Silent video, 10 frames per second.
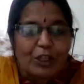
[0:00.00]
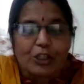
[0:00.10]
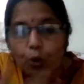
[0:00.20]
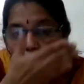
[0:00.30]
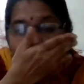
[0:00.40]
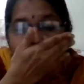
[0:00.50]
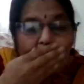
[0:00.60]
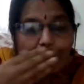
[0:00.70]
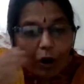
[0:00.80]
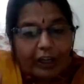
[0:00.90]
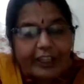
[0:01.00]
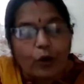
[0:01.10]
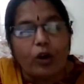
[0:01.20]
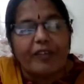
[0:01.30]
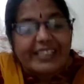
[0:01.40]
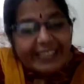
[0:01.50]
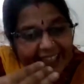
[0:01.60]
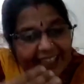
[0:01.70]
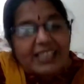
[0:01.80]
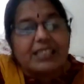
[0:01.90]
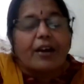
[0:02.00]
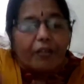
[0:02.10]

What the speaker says: So a molecule which changes